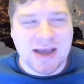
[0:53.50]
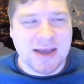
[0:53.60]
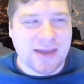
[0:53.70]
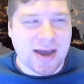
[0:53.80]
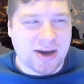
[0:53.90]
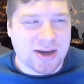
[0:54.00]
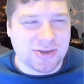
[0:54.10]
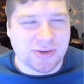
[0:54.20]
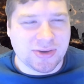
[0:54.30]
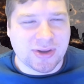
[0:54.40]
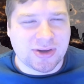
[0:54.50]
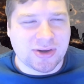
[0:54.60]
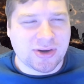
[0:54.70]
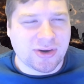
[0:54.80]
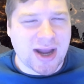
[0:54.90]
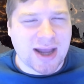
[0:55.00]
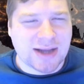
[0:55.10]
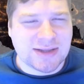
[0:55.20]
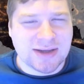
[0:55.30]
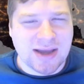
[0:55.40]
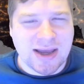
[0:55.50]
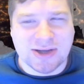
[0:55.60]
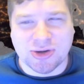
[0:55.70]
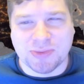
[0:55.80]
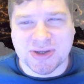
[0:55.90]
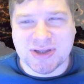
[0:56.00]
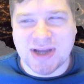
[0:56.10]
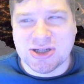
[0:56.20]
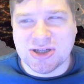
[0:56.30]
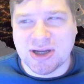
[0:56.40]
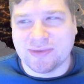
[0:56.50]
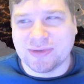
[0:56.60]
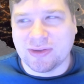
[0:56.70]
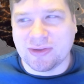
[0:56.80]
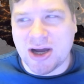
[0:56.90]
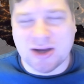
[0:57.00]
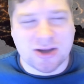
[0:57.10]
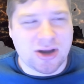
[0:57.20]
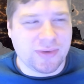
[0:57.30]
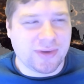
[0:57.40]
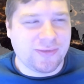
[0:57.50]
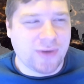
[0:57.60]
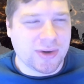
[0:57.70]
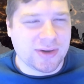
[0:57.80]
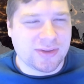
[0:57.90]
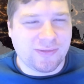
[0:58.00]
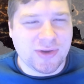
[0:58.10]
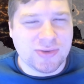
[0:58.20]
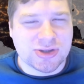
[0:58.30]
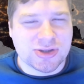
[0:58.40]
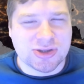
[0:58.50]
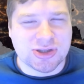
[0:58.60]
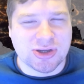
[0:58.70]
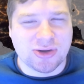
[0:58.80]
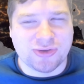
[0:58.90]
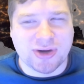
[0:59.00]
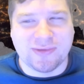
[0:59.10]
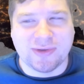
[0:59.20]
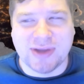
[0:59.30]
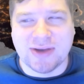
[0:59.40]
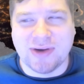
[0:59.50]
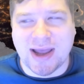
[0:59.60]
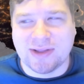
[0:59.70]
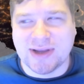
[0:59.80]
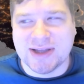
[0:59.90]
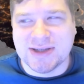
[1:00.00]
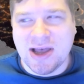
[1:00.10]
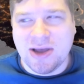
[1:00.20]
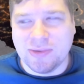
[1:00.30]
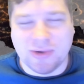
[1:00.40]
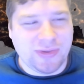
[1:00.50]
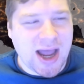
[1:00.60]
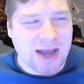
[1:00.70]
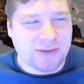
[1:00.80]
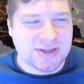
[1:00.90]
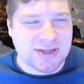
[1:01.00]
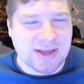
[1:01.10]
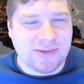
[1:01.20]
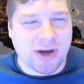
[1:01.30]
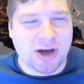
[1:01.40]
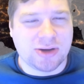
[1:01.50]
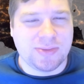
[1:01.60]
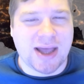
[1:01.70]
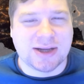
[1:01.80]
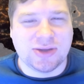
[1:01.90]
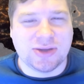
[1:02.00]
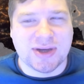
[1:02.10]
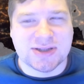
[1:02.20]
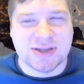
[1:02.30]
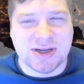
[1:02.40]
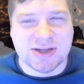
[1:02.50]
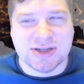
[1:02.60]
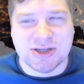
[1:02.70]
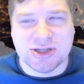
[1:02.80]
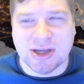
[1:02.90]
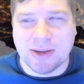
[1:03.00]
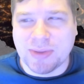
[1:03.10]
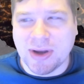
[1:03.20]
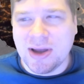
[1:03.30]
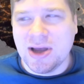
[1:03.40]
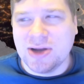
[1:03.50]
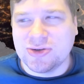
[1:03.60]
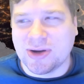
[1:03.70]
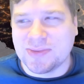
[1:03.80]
that under the correct interpretation of the law going forward, the future children of illegal aliens will not receive automatic U.S. citizenship, Trump